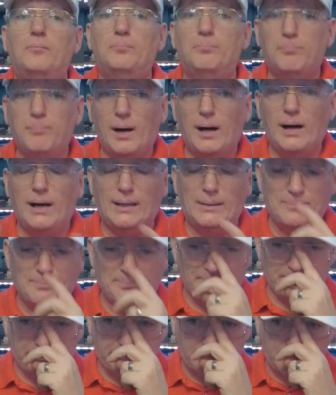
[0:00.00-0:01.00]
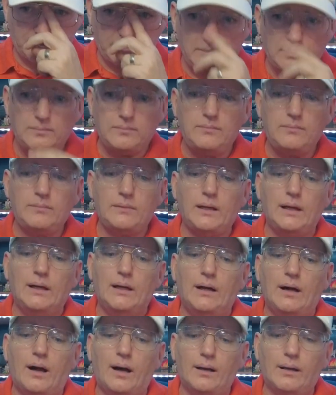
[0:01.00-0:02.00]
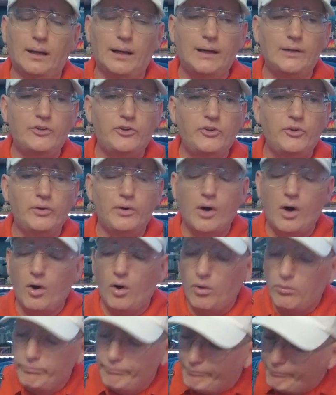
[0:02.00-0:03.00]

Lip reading: But unless you go,